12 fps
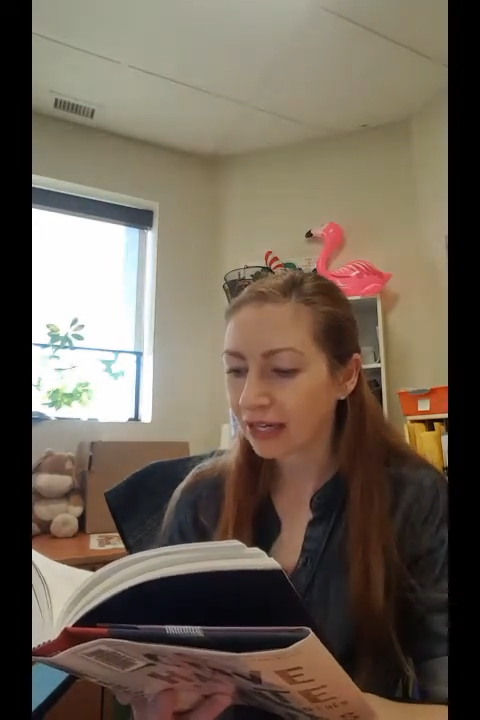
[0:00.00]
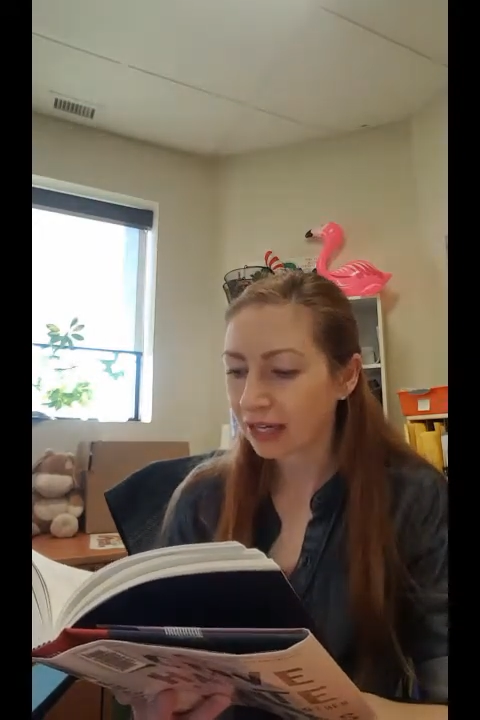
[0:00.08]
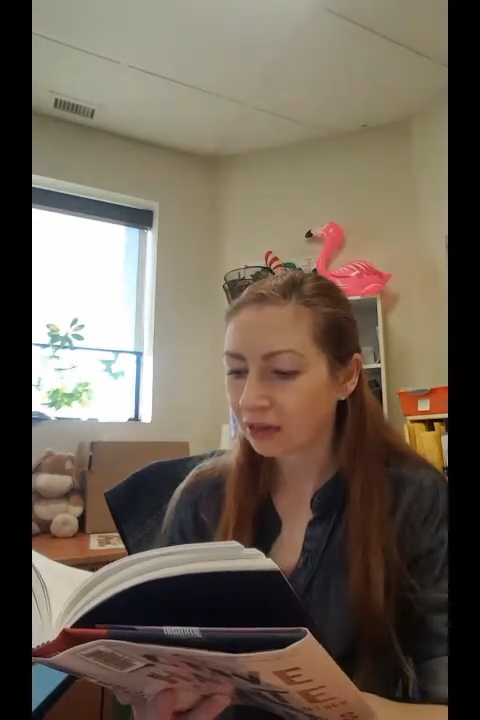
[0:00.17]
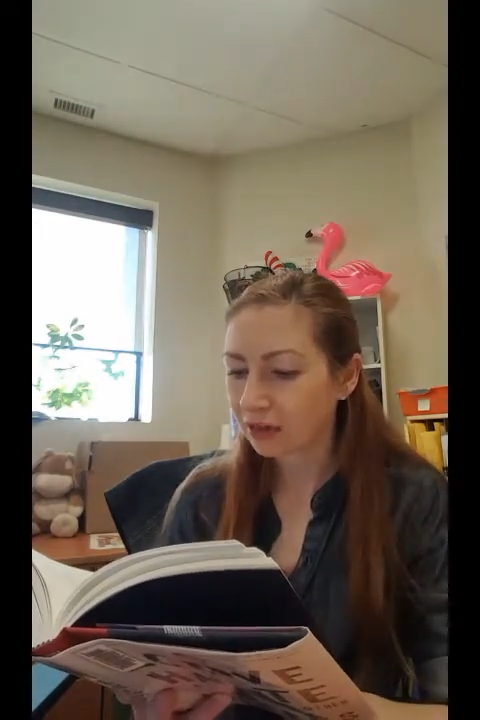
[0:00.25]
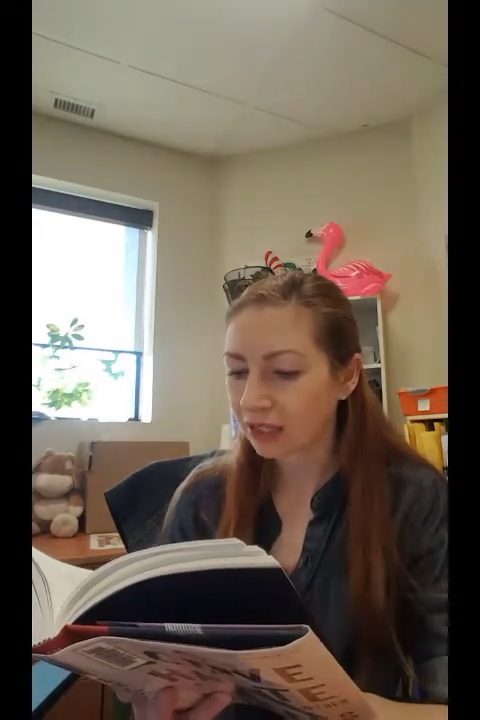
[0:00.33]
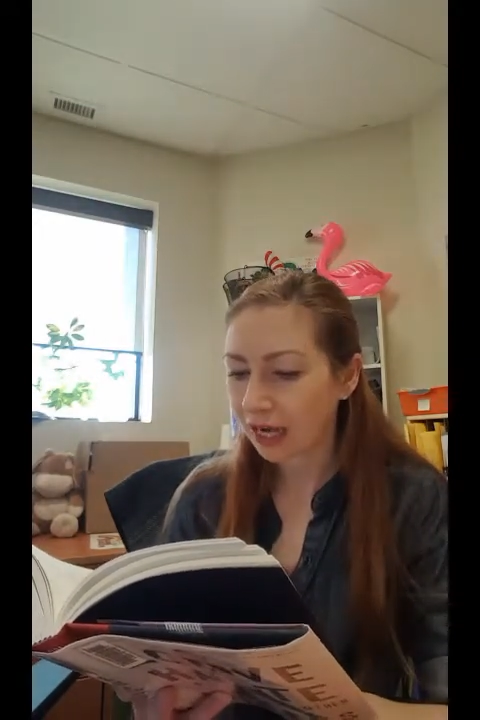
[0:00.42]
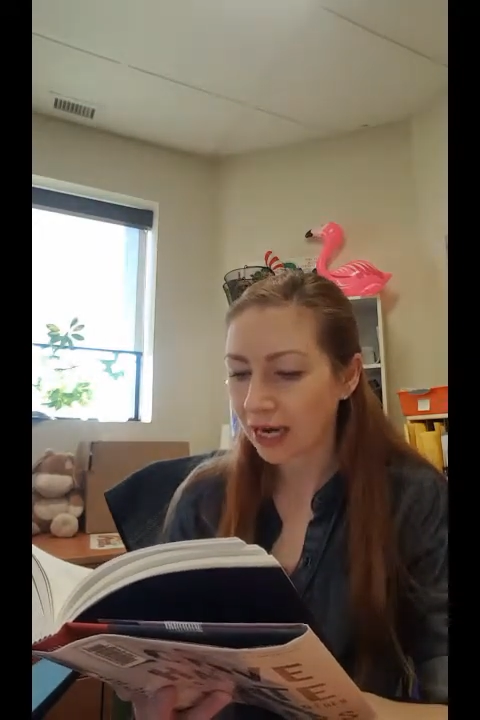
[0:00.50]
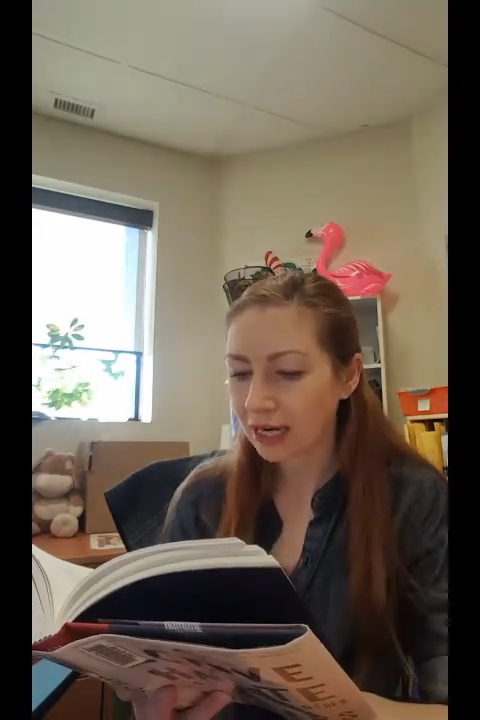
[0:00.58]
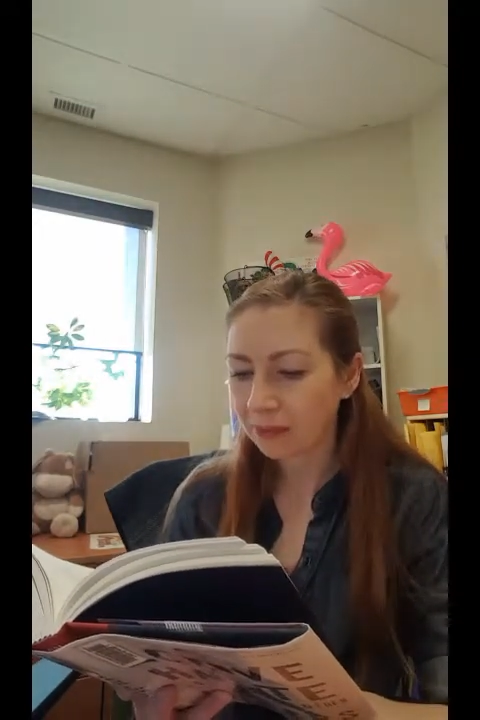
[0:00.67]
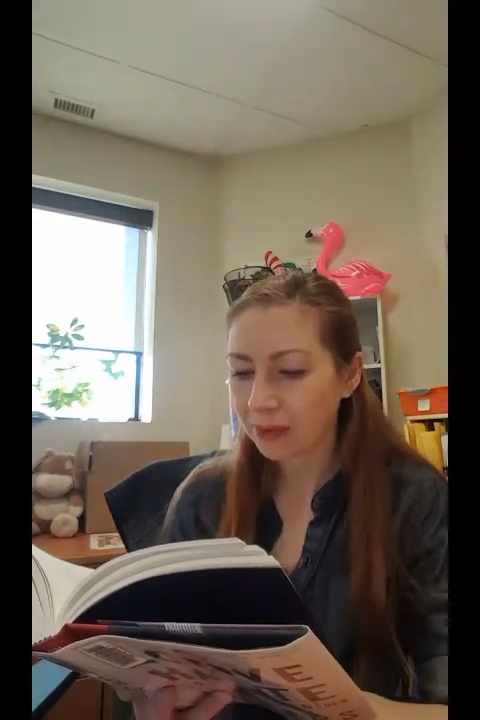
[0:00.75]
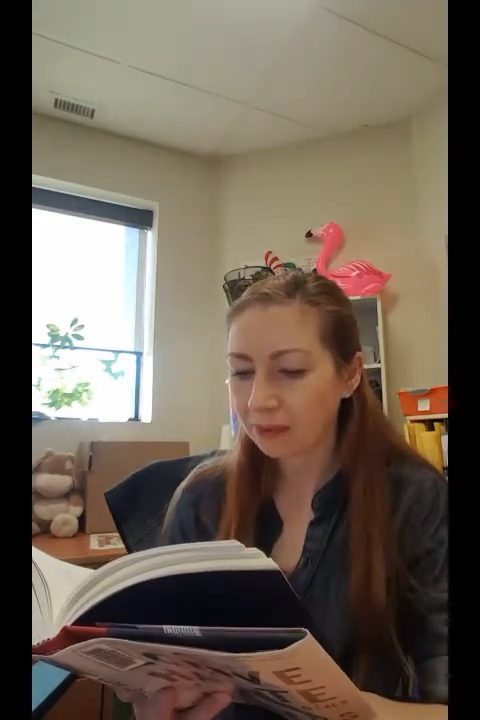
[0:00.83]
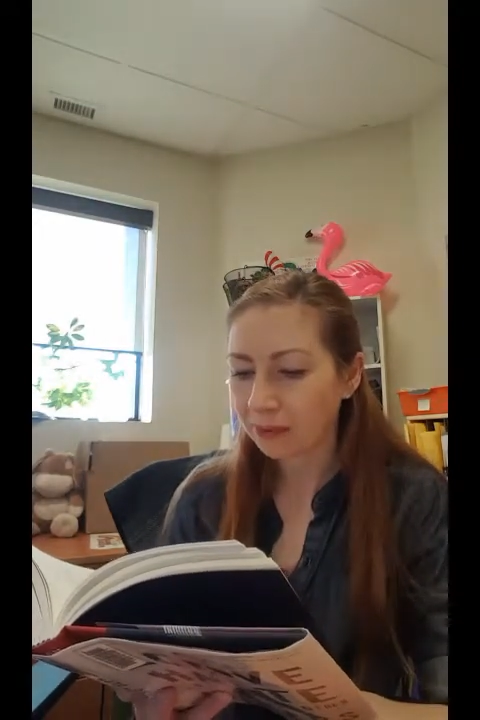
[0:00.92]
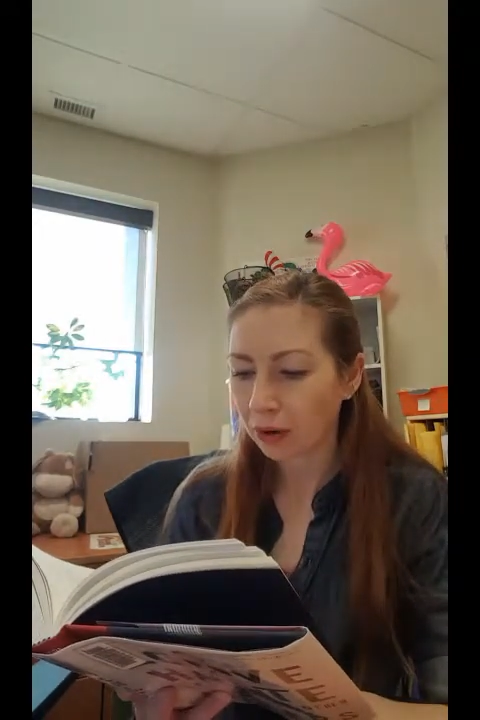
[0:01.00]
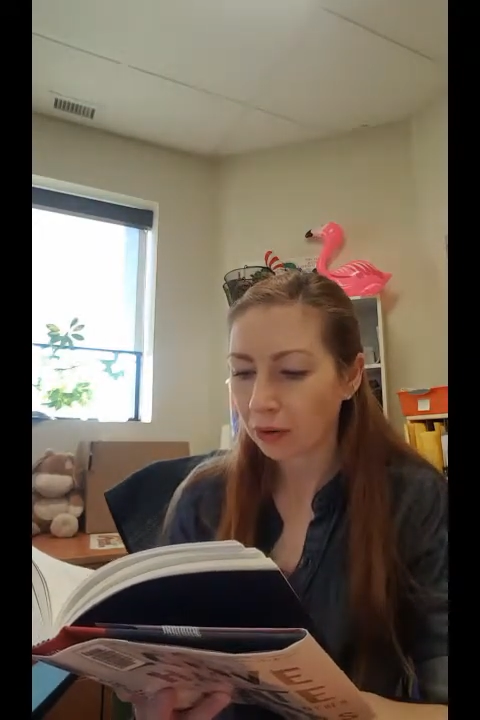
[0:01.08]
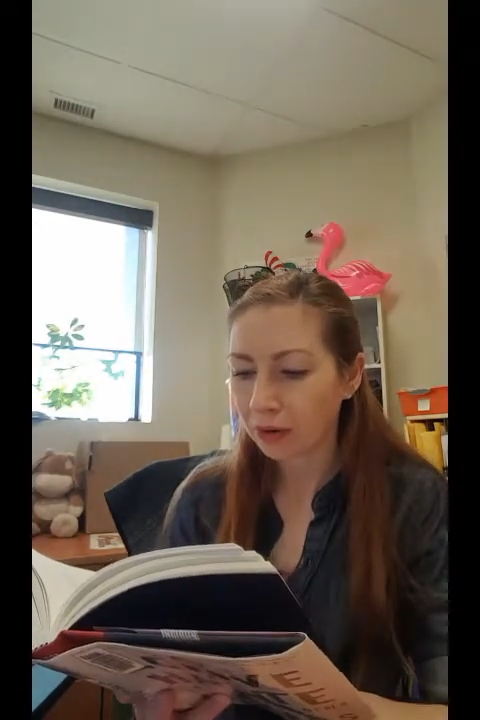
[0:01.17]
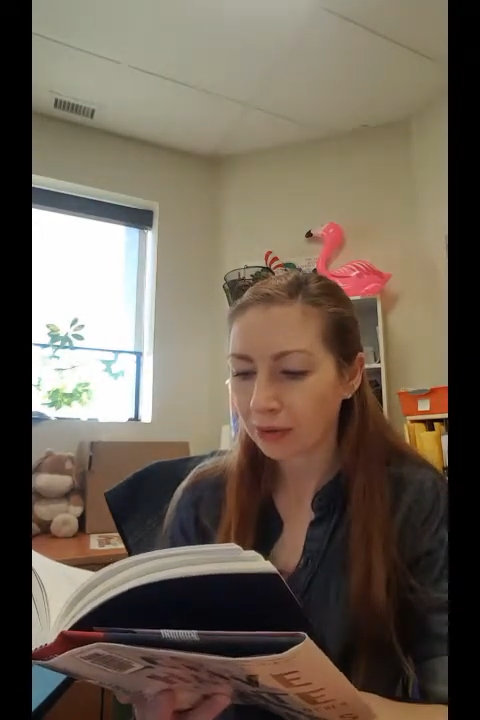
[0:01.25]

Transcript: guilt tied up in a bow,